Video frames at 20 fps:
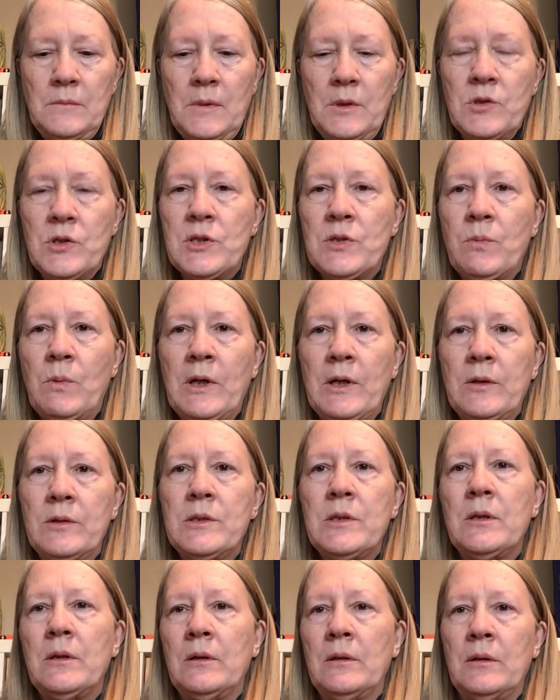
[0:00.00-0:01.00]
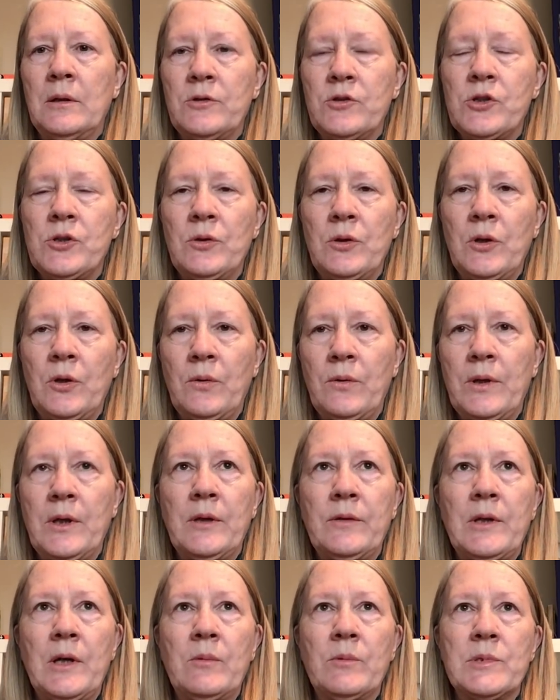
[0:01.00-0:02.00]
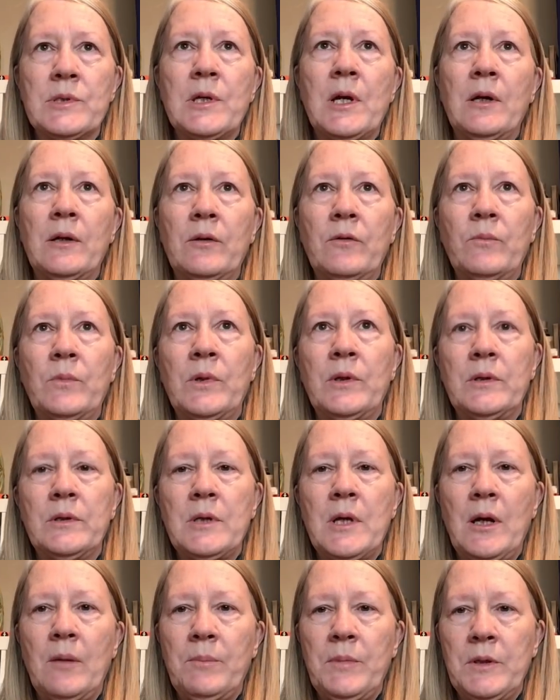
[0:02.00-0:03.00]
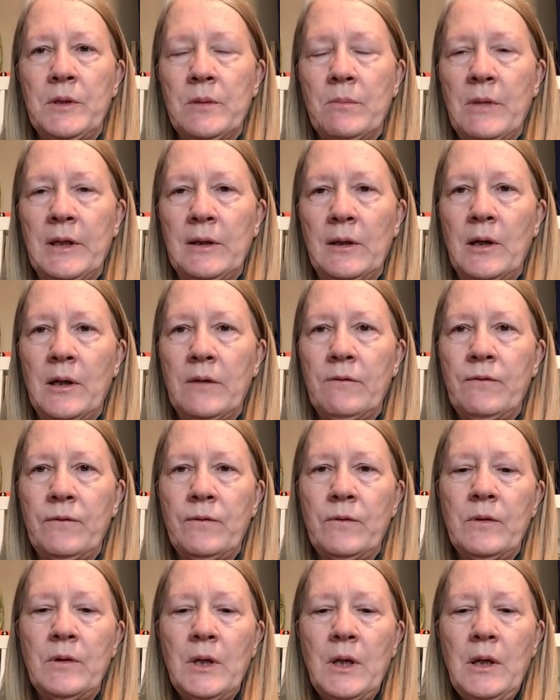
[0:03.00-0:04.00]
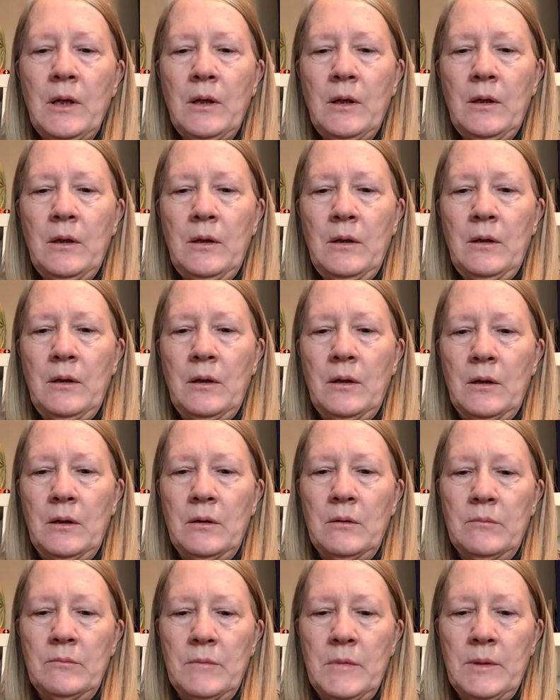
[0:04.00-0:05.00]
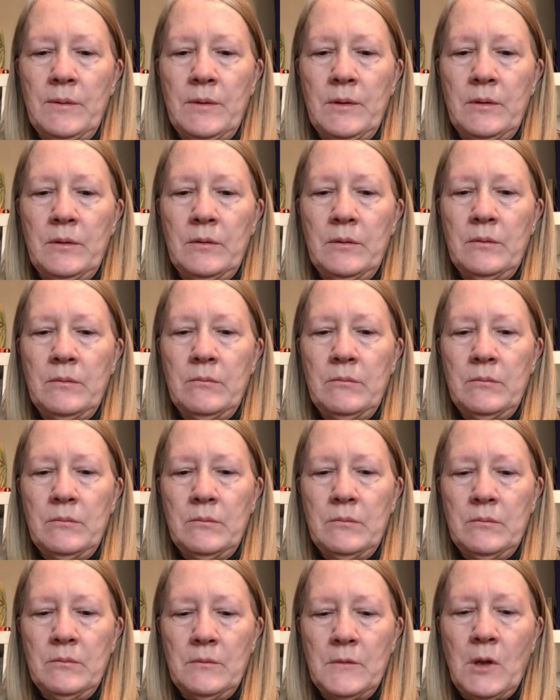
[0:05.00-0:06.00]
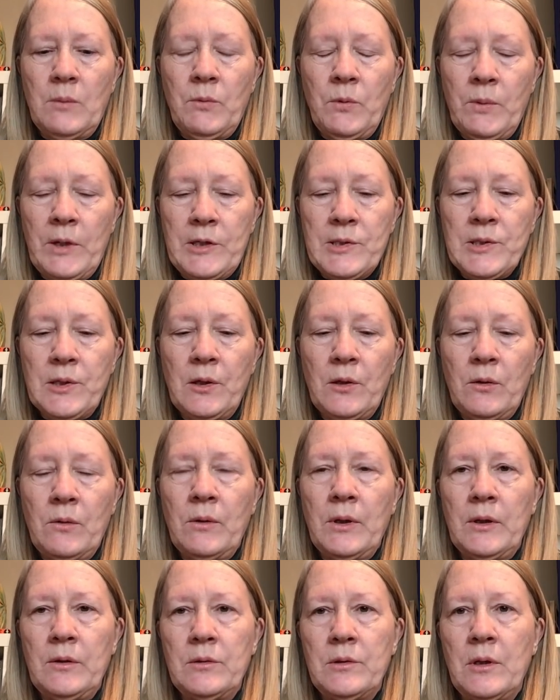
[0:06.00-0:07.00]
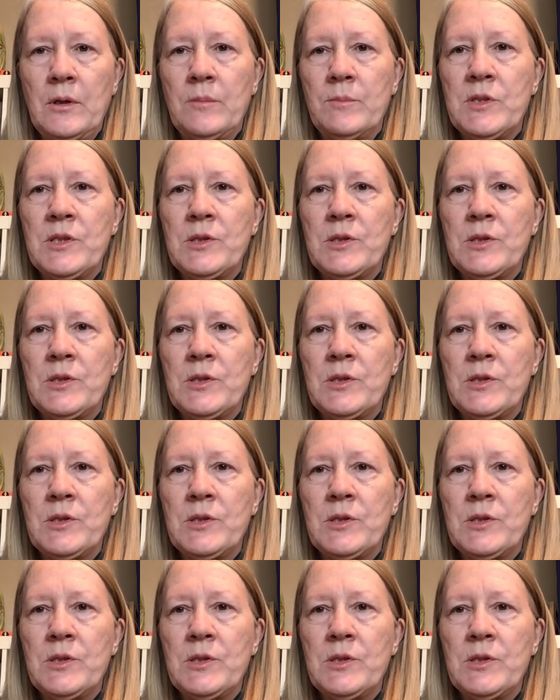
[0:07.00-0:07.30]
I just wanted to let you know that that was kind of what happened in my life in a couple weeks ago, and I'm